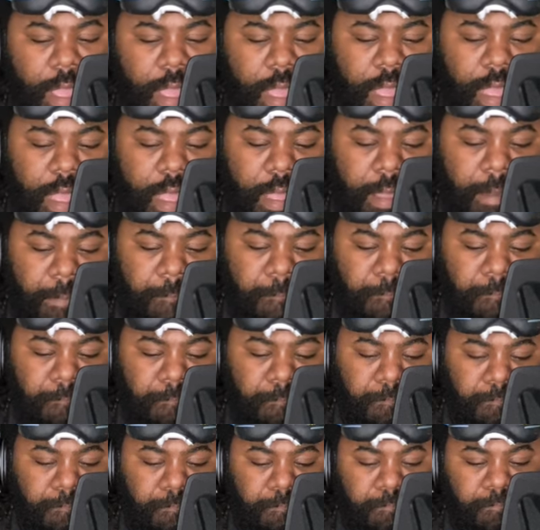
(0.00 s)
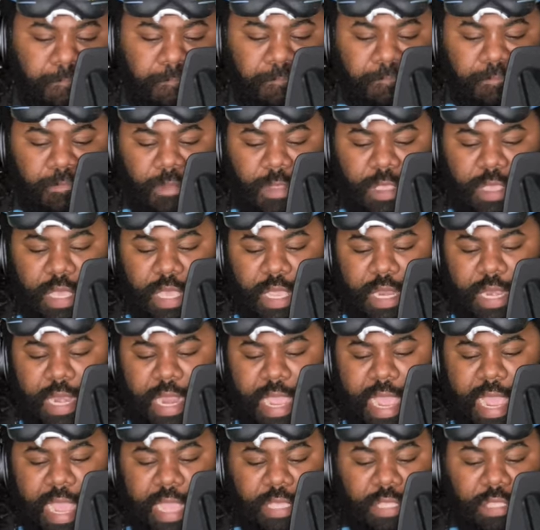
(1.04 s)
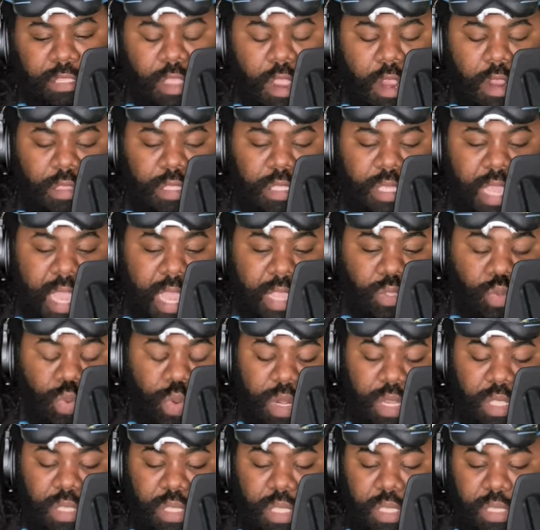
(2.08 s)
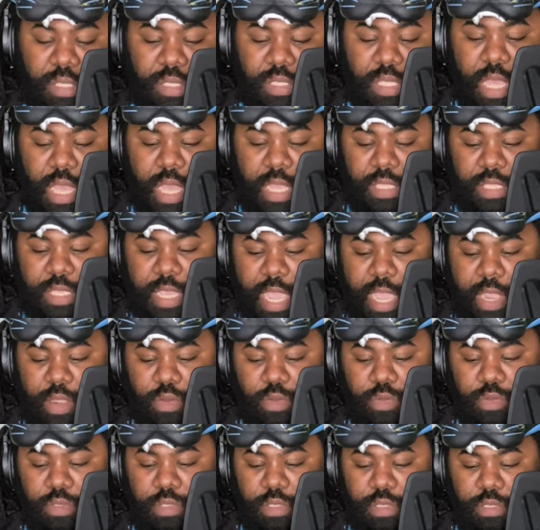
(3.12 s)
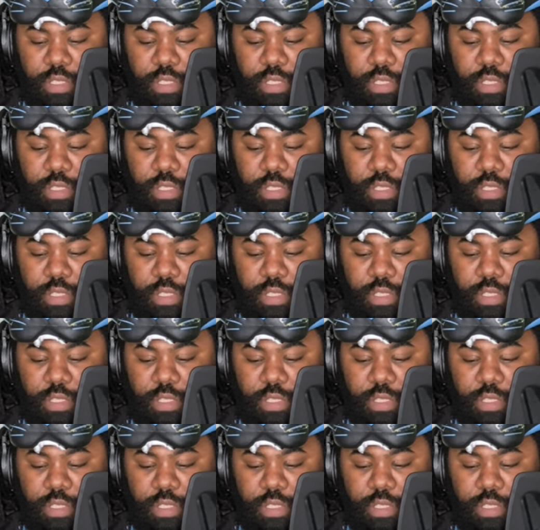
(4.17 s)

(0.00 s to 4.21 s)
In 9 starts, he had 26 tackles.